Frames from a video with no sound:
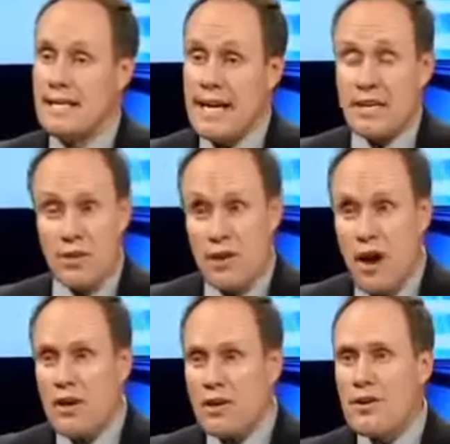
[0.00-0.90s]
It takes you
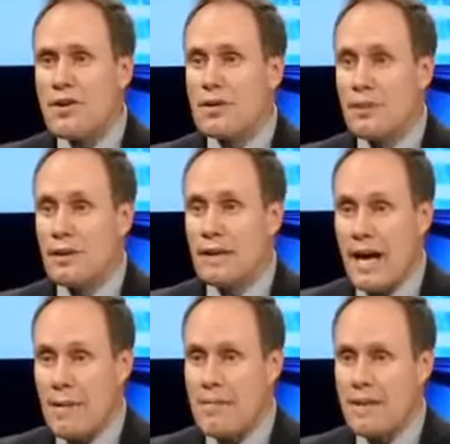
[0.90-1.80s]
longer to build it
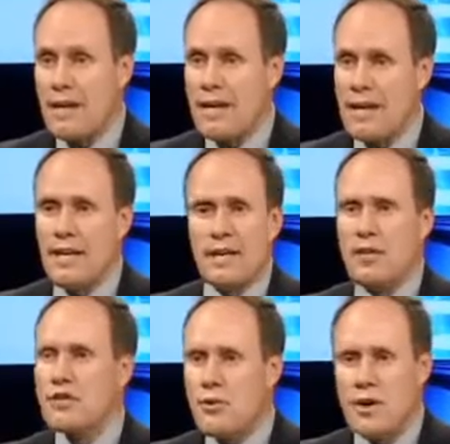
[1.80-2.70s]
up. You can
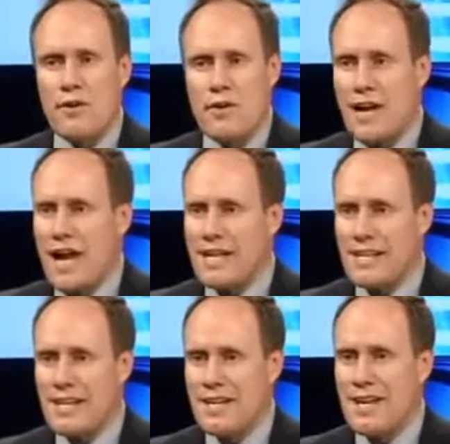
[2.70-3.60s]
destroy it
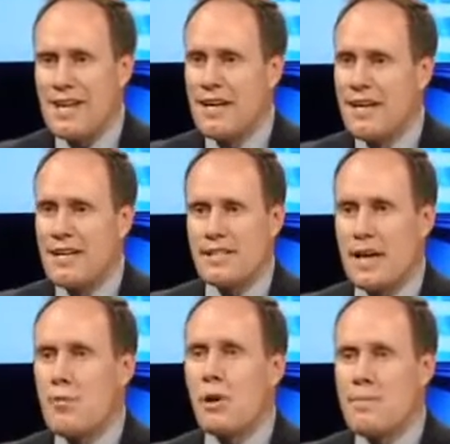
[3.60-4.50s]
overnight. It's
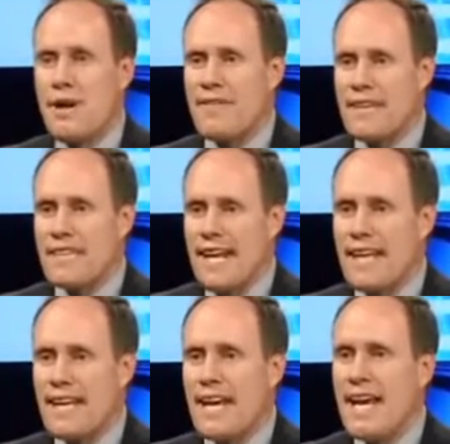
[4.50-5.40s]
like Warren Buffett
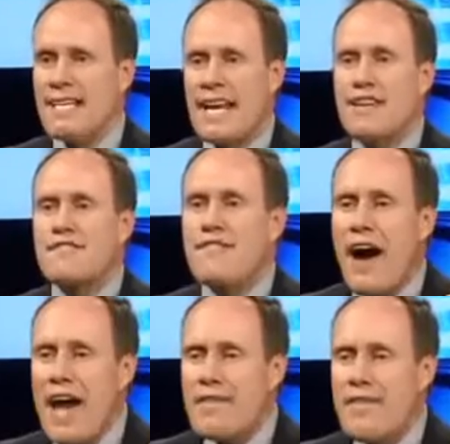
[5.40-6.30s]
said, it takes
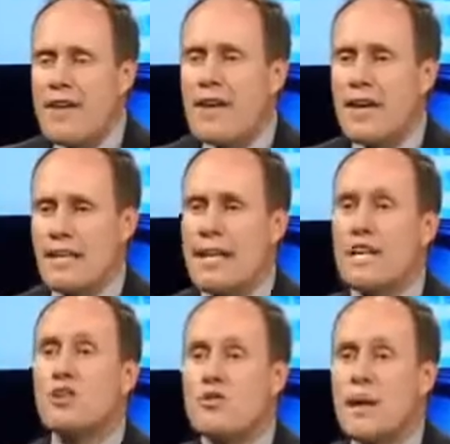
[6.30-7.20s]

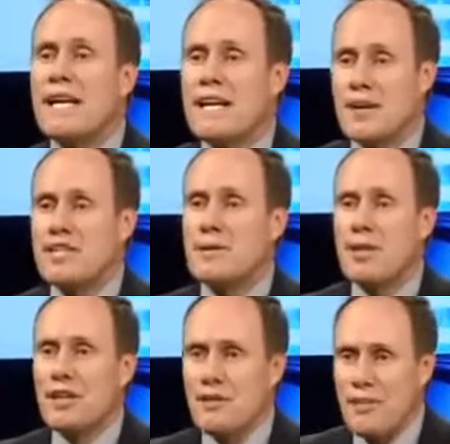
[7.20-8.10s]
20 years to
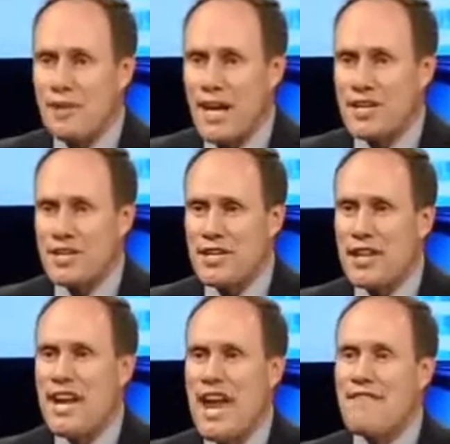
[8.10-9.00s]
build a reputation
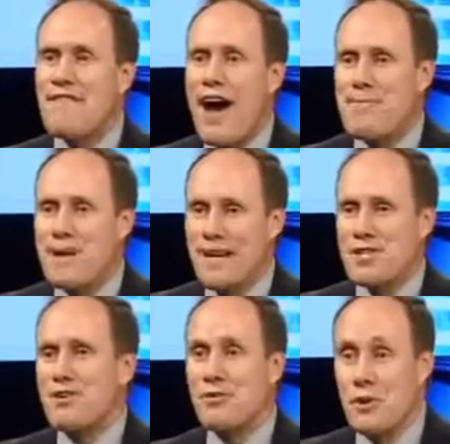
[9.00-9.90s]
and 5
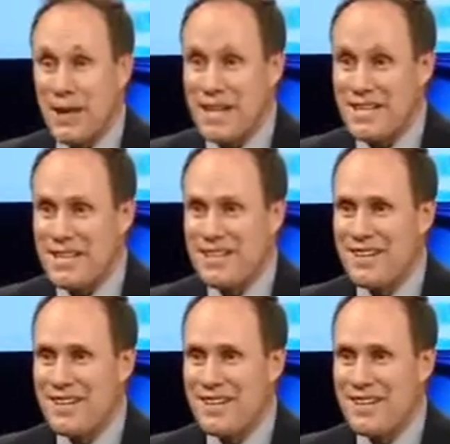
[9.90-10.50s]
minutes to ruin it.